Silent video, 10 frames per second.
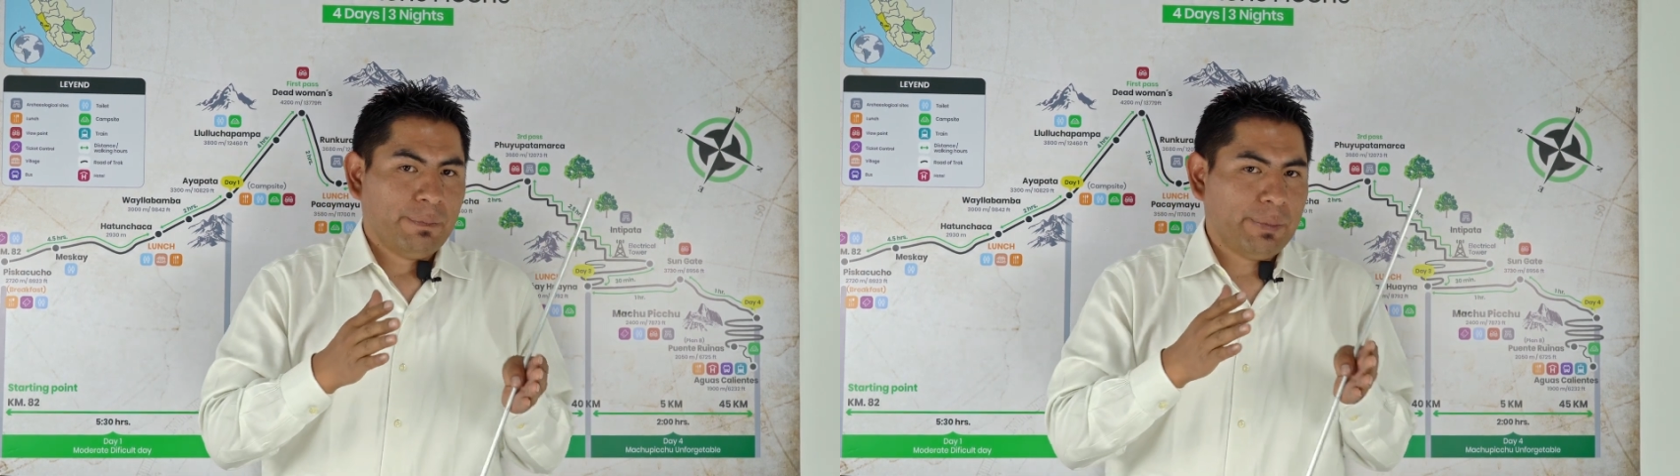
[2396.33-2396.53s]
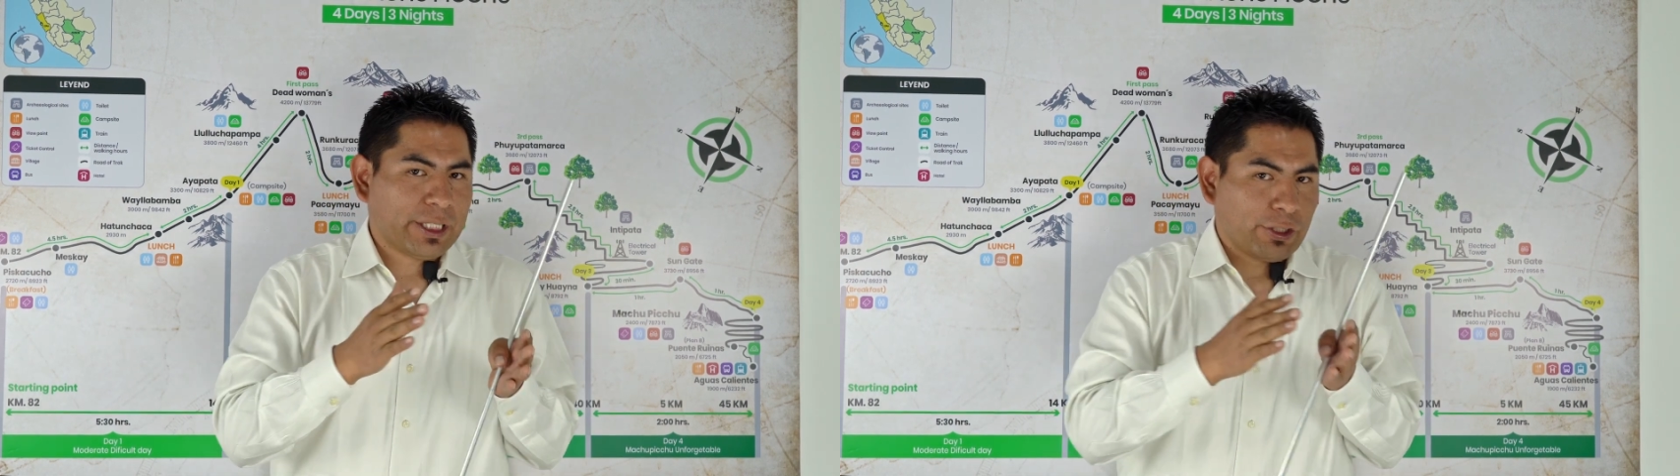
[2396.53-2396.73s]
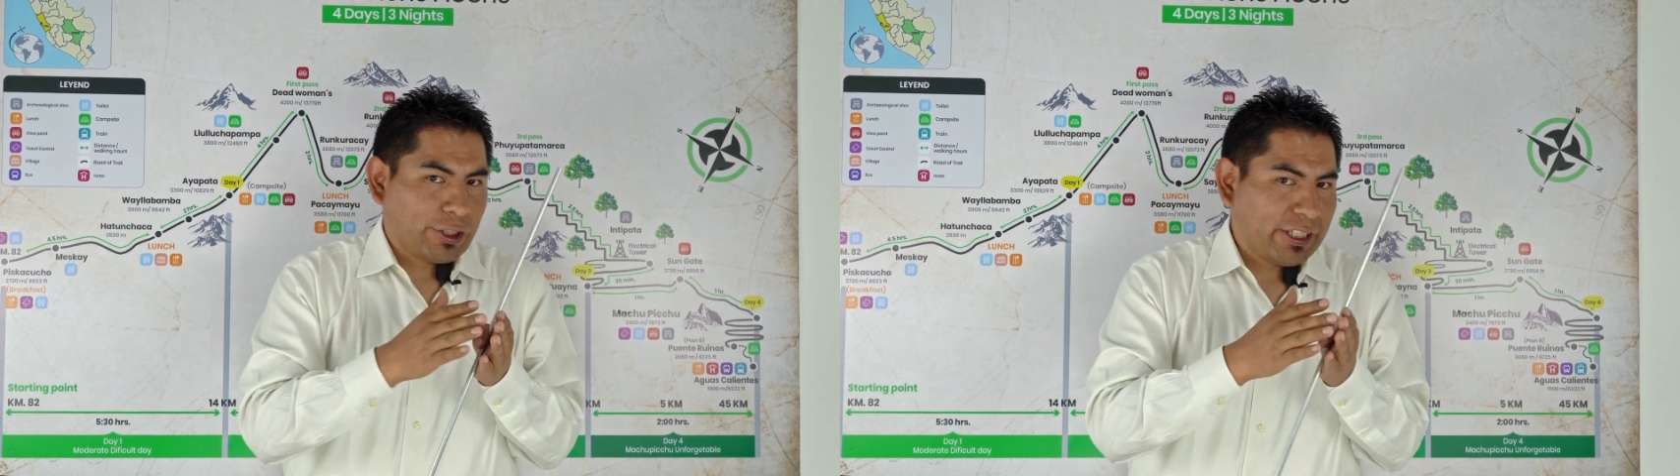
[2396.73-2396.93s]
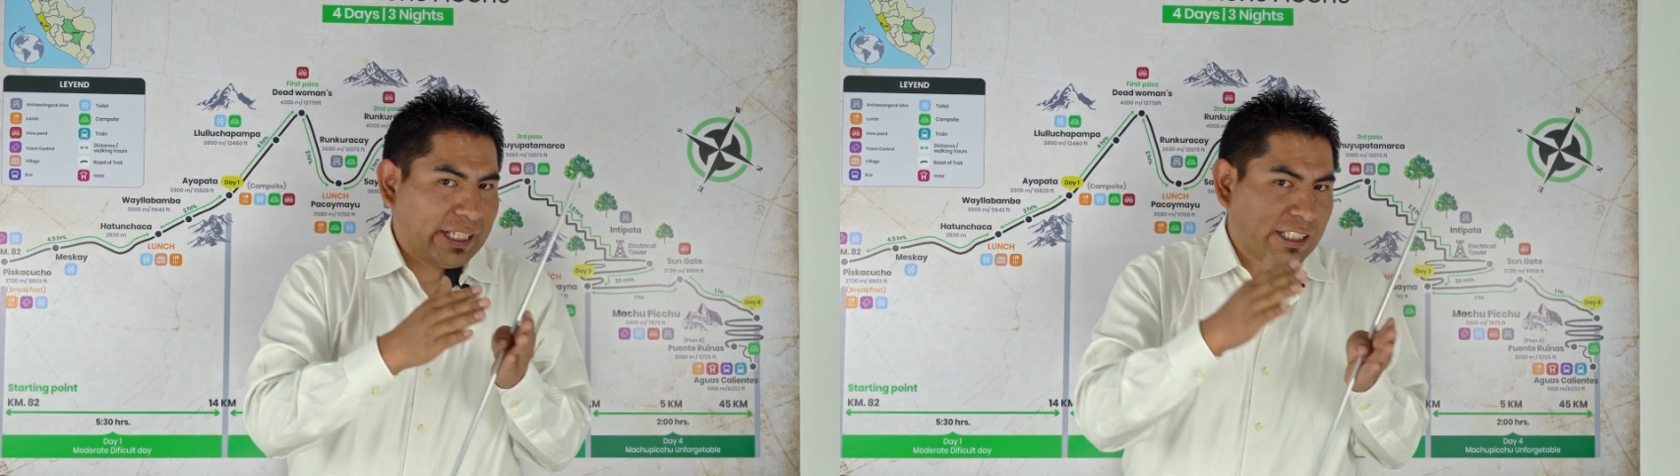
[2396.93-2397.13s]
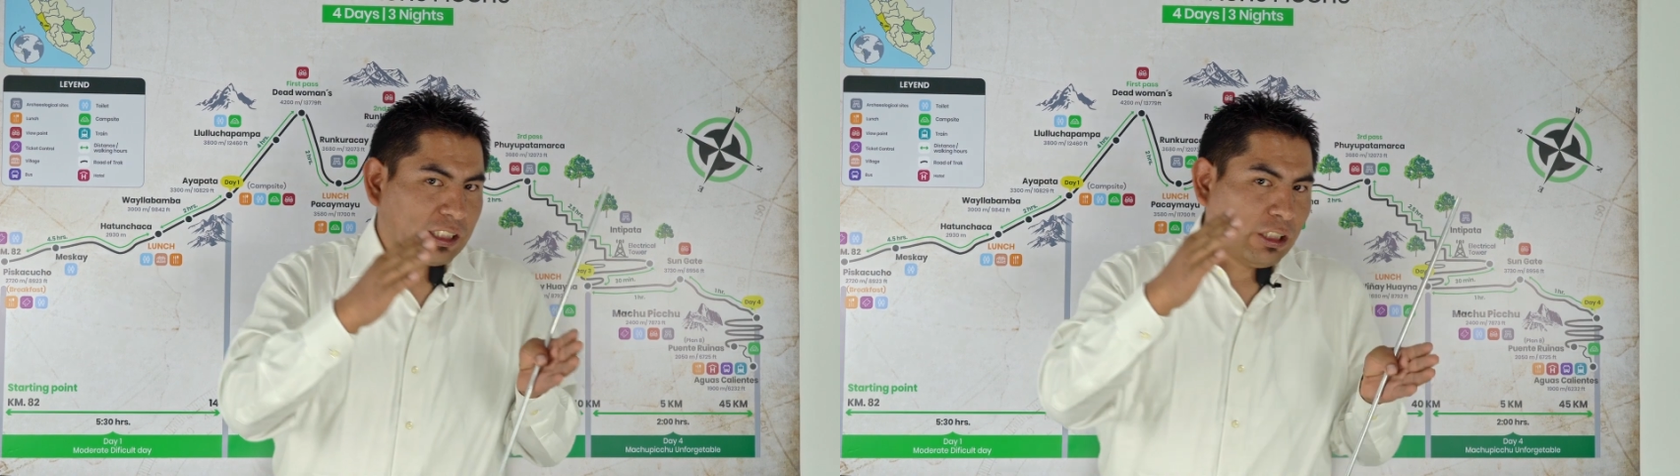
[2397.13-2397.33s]
because
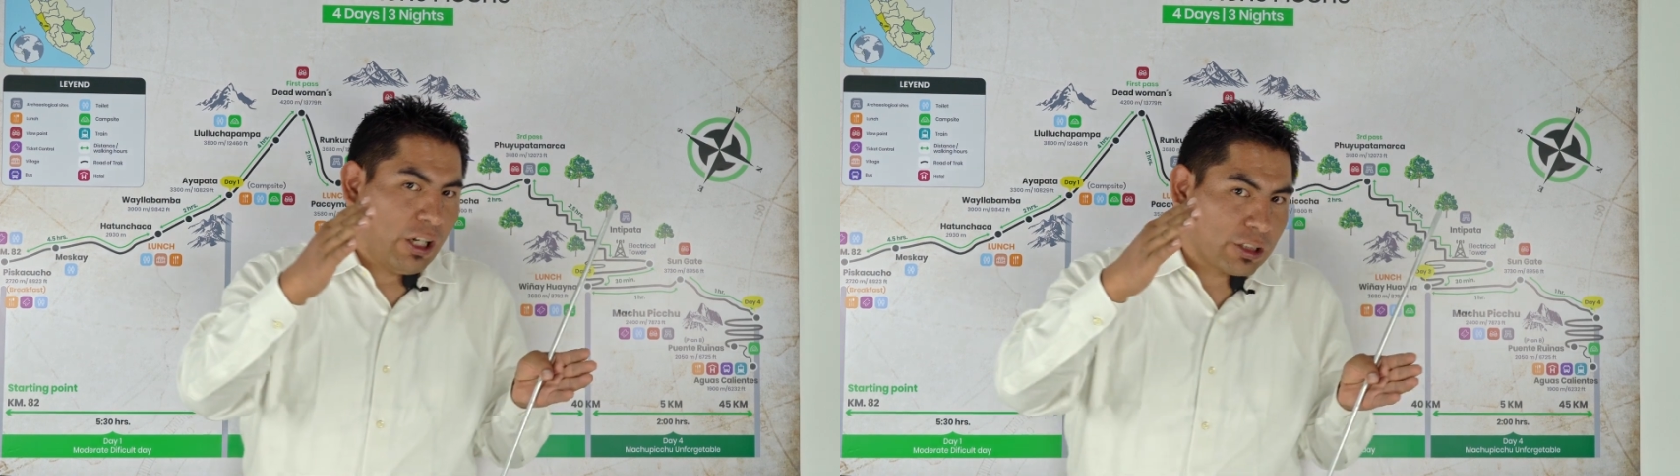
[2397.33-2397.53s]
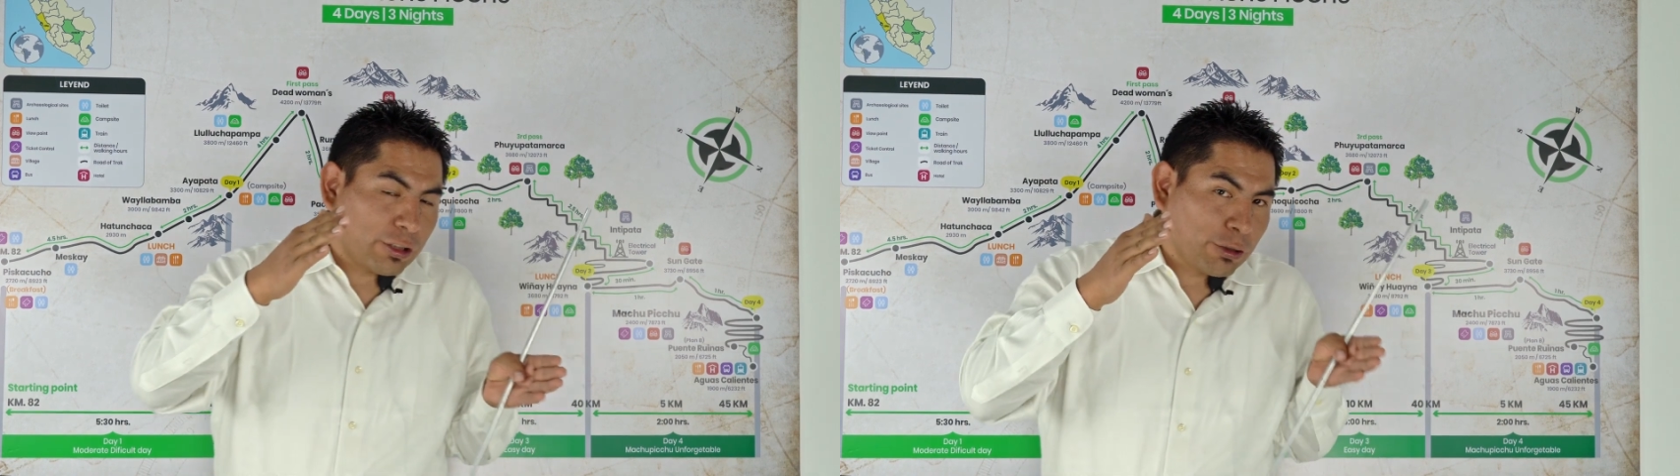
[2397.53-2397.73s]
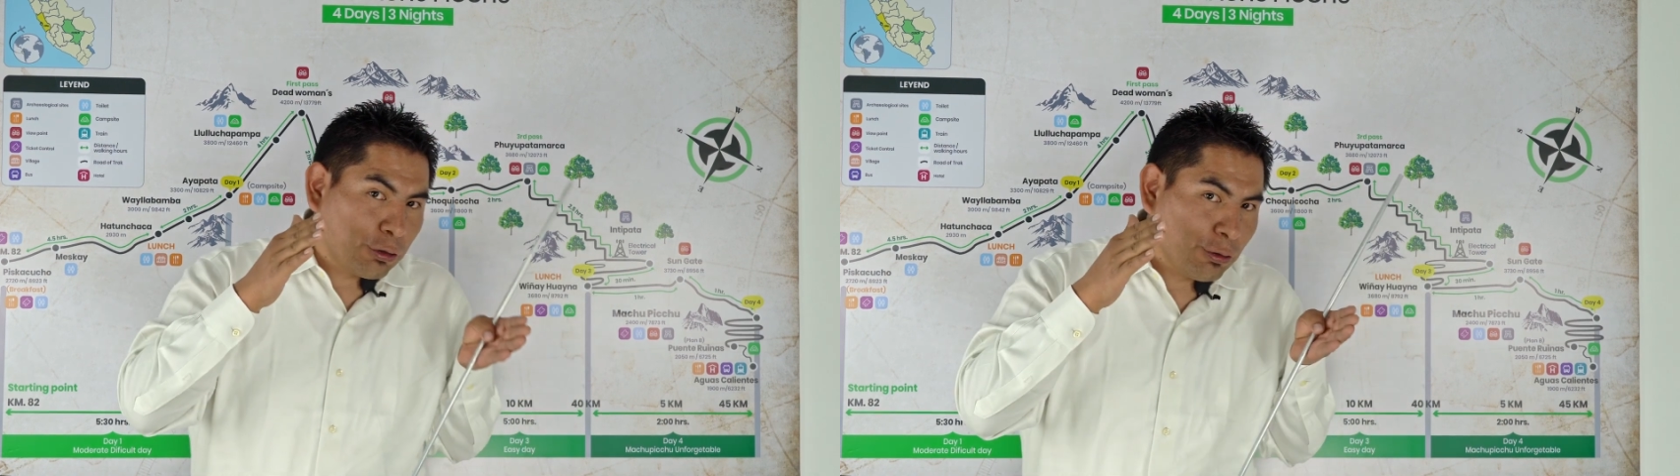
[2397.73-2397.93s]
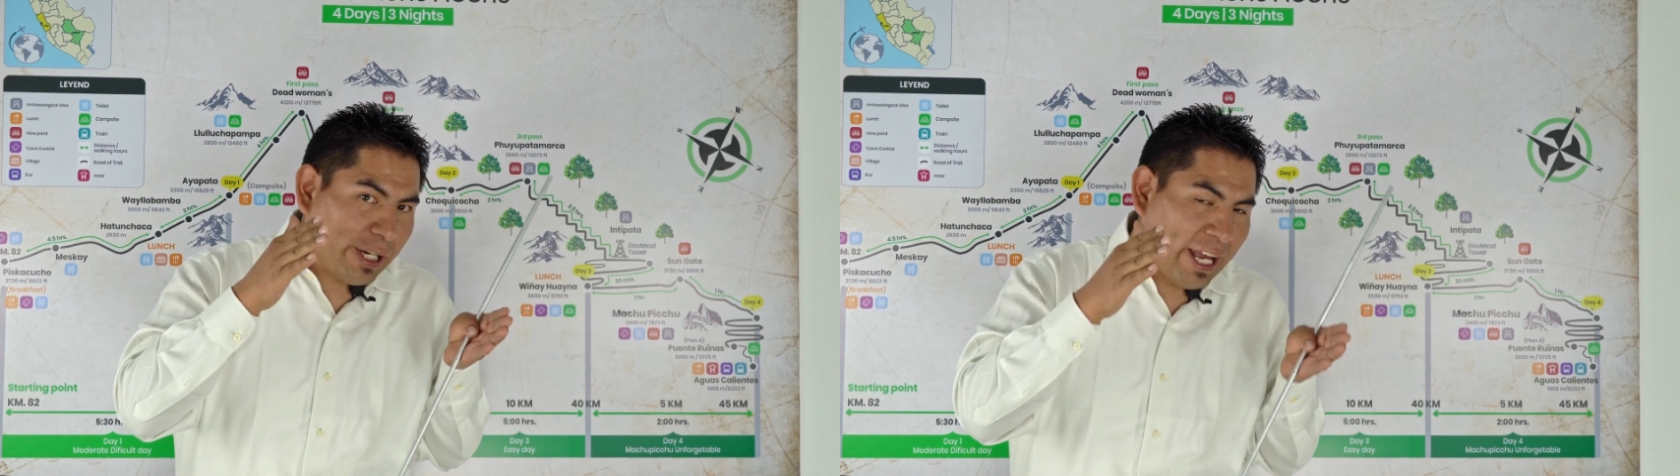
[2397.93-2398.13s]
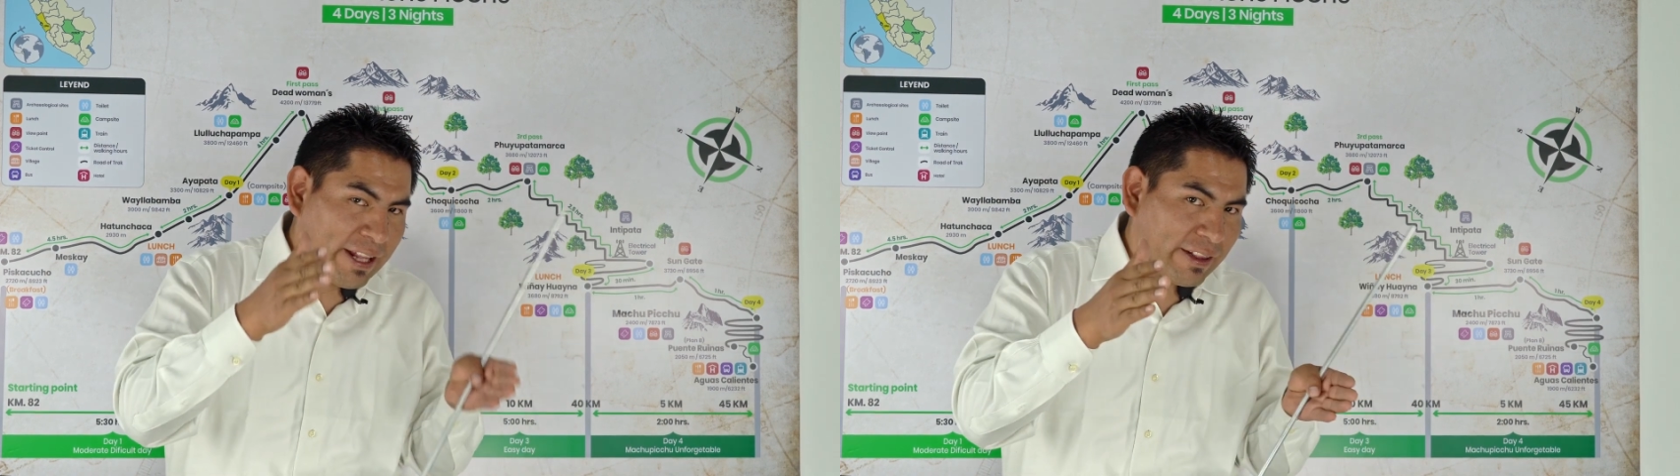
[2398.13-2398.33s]
the slot
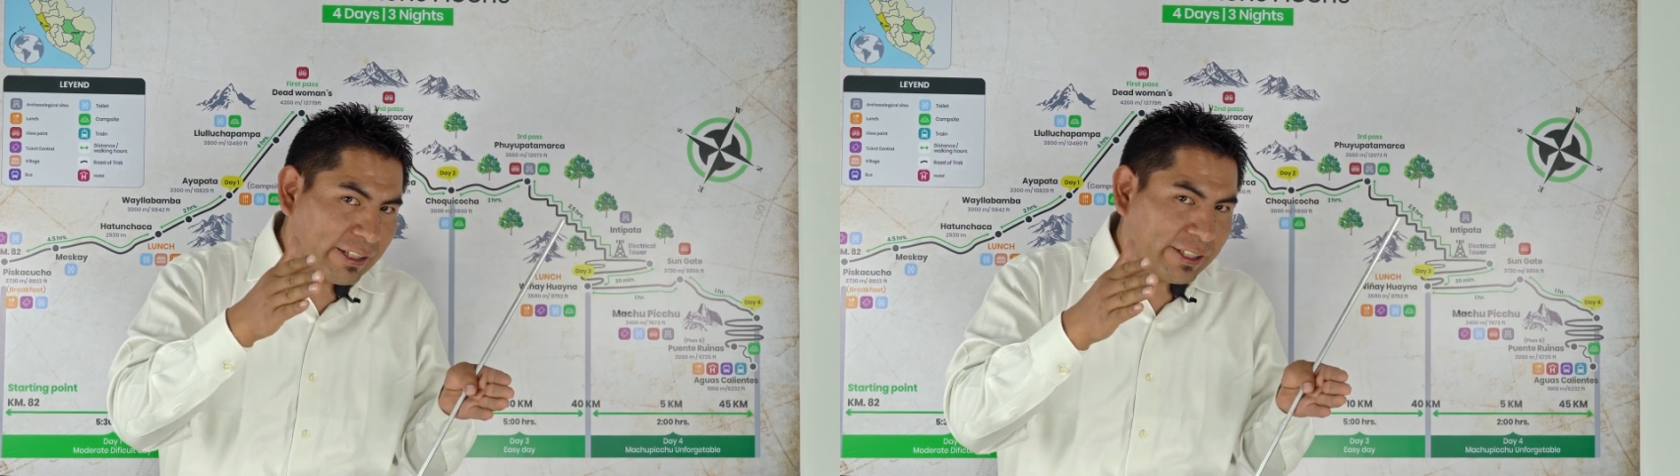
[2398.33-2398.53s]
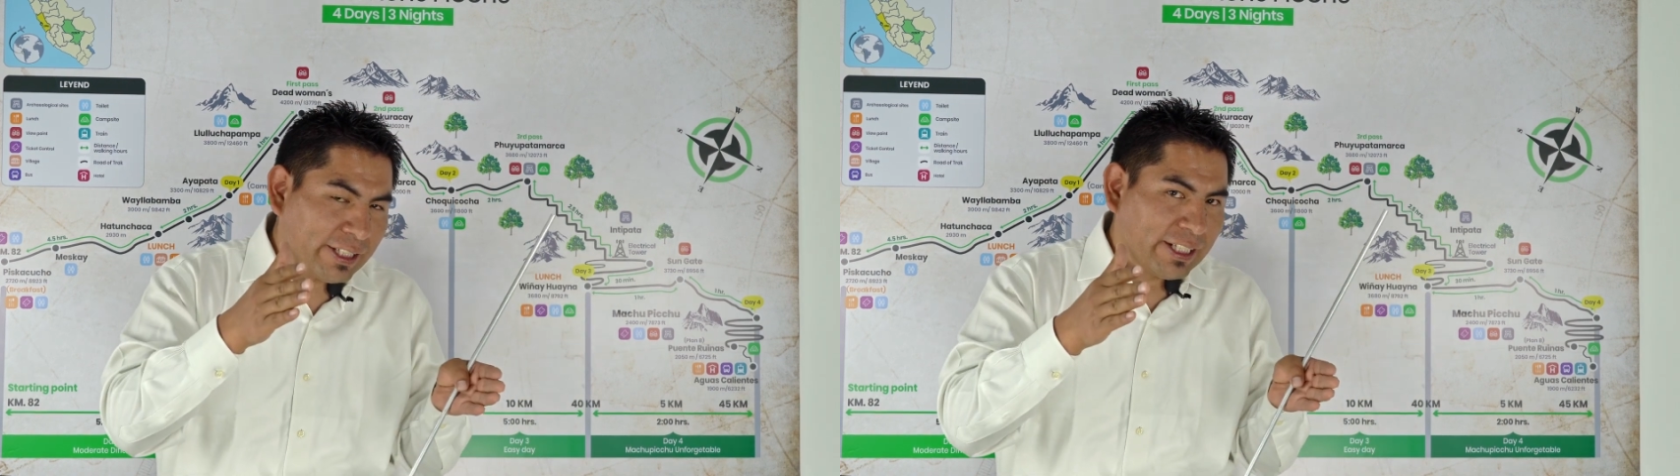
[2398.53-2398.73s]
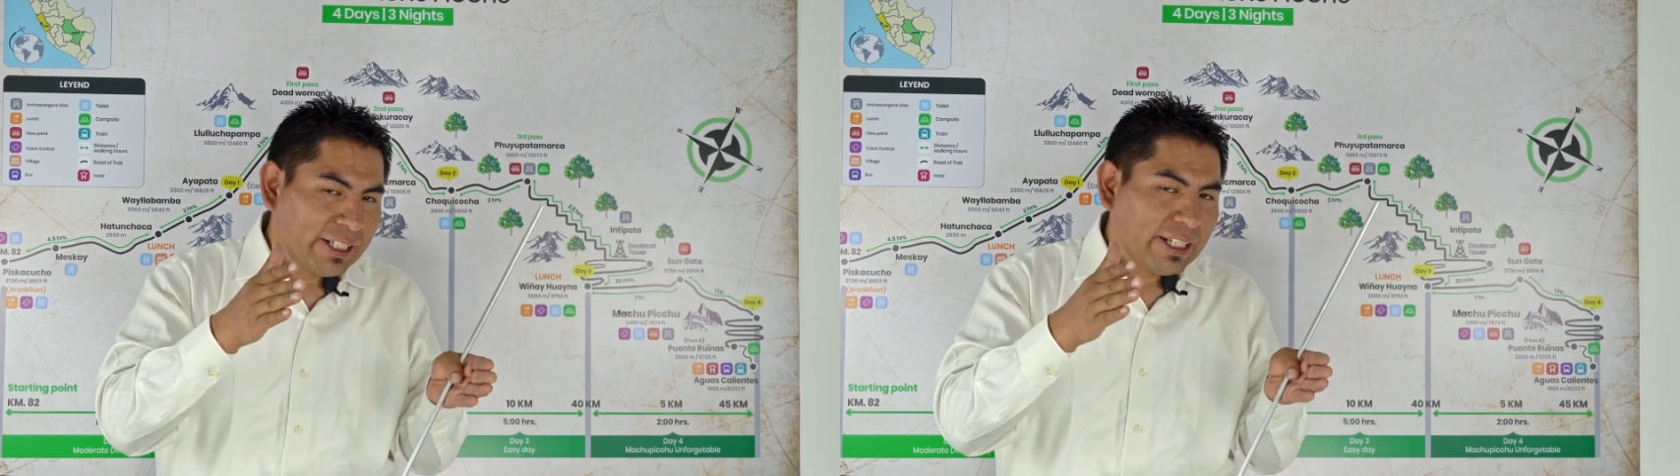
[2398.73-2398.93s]
to enter